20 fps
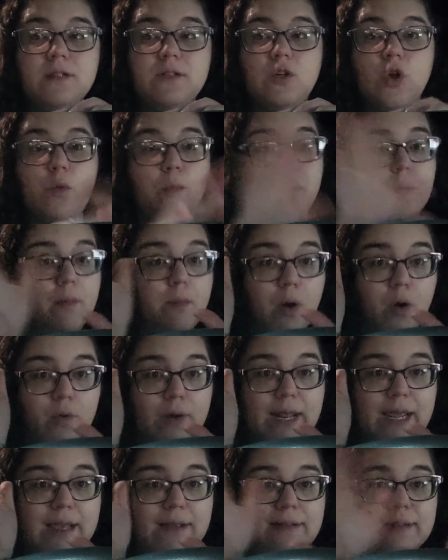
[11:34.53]
no
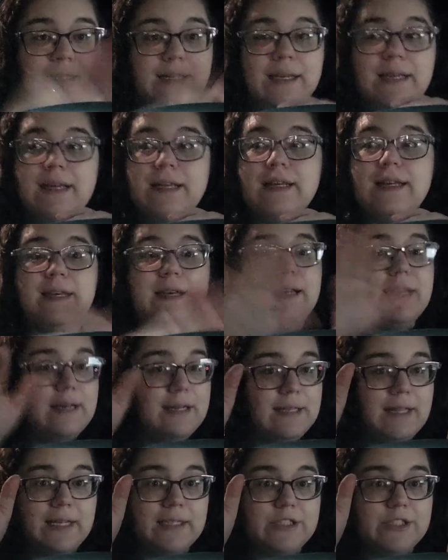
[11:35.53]
promoting, none
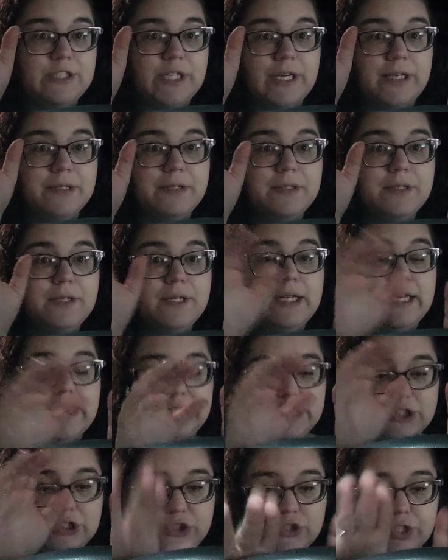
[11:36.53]
of that shit.
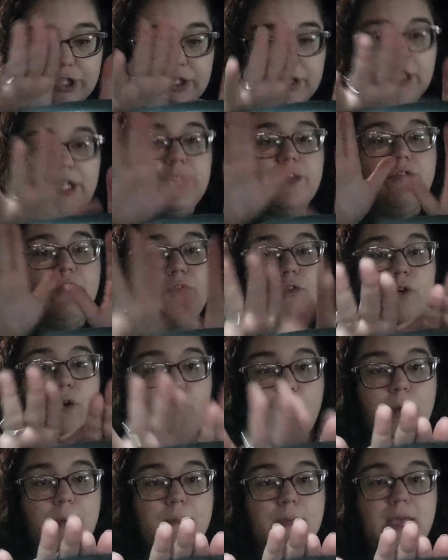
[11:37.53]
It's strictly for
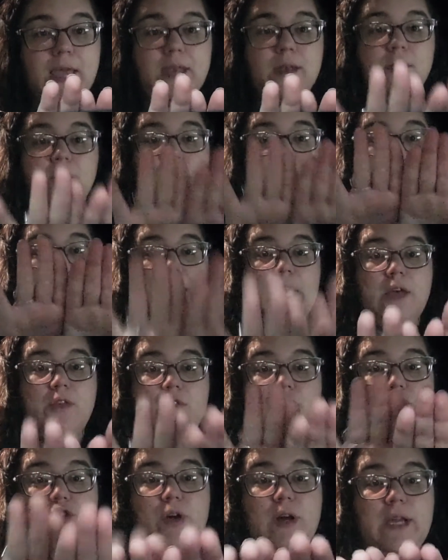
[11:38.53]
women in
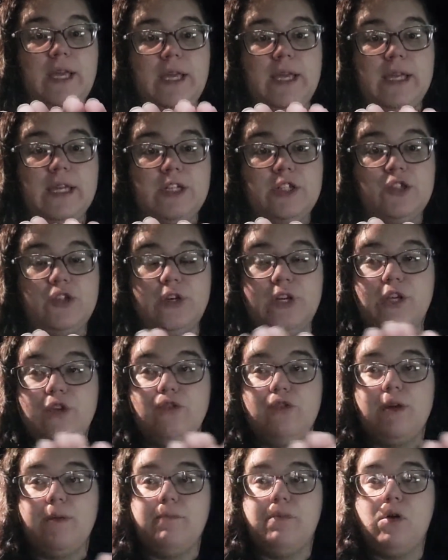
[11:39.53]
the trucking industry. You
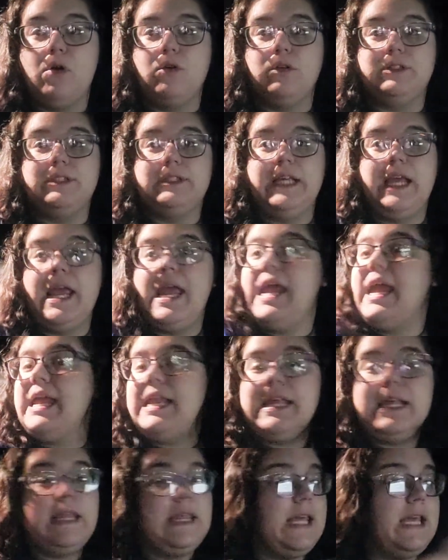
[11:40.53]
can post
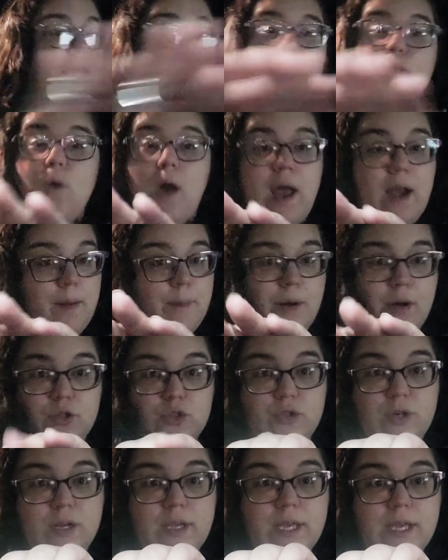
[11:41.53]
anything you want about
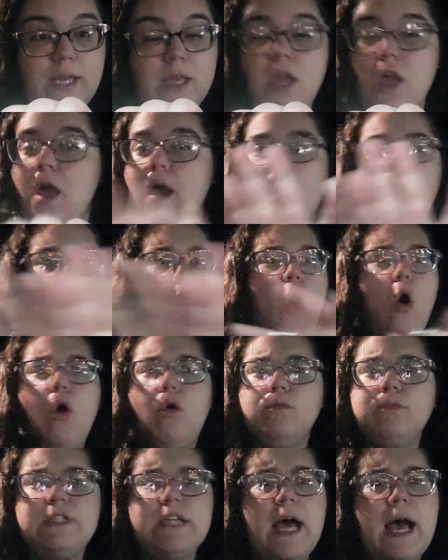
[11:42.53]
trucking,
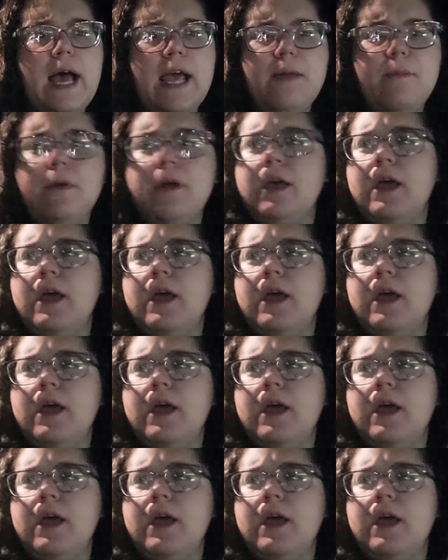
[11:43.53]
home time,